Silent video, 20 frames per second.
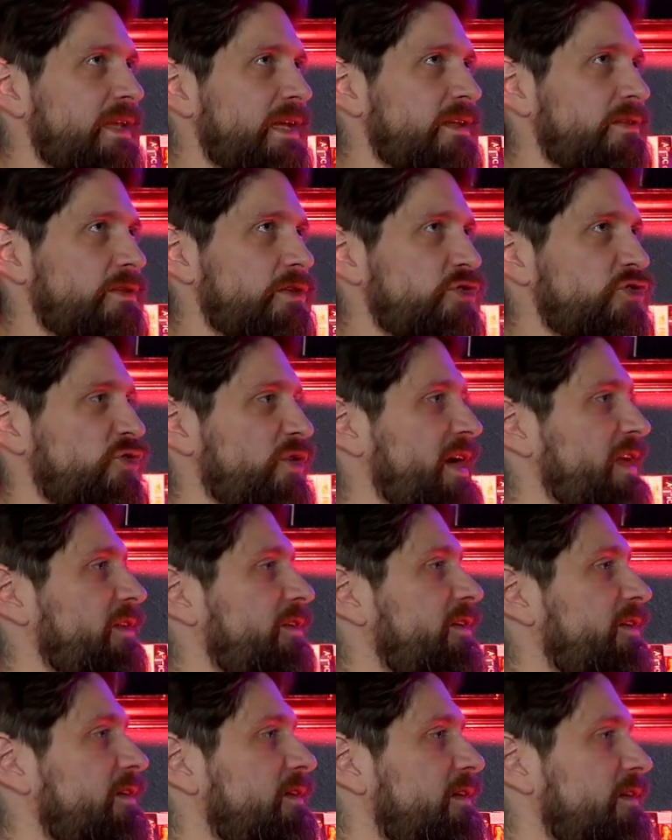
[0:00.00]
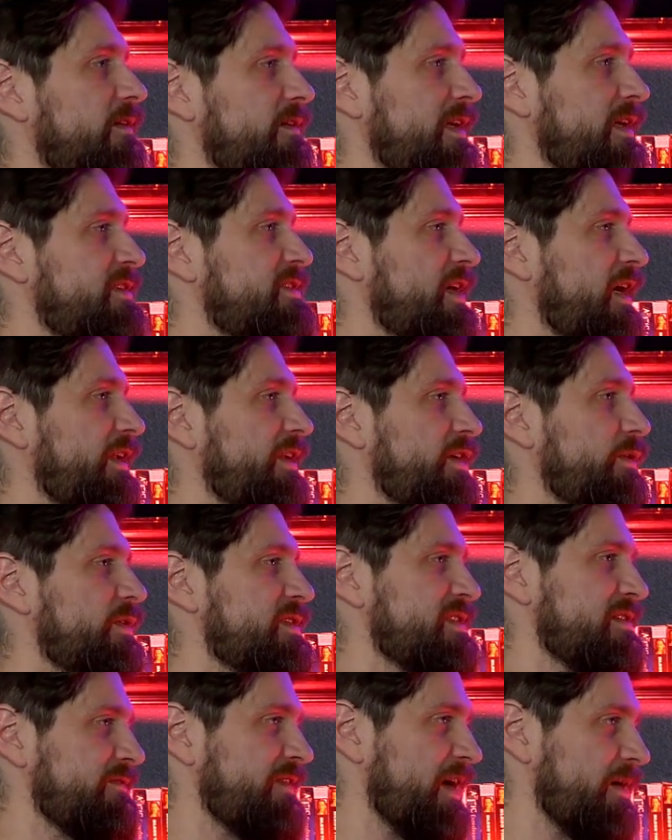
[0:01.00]
In the trailer, they tell you
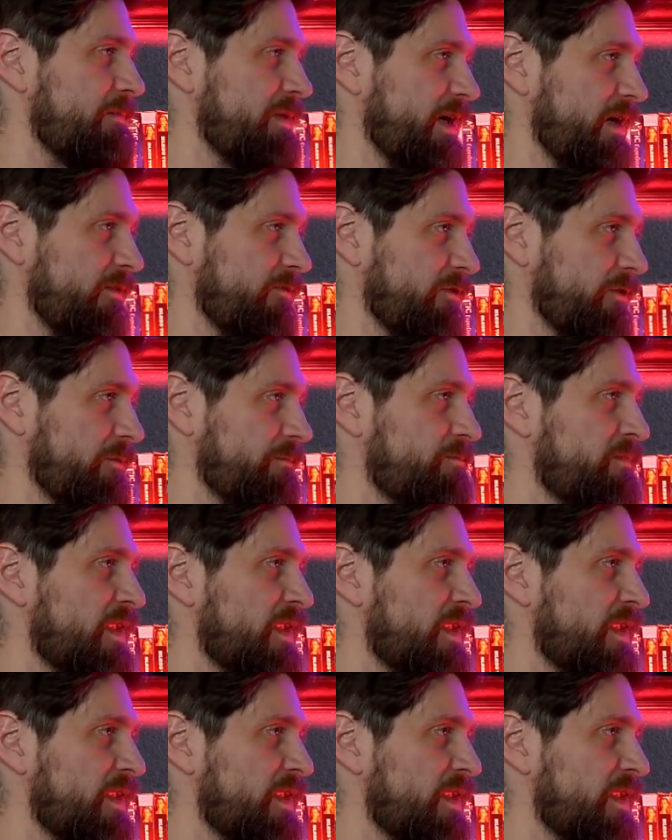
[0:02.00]
it's a vampire film.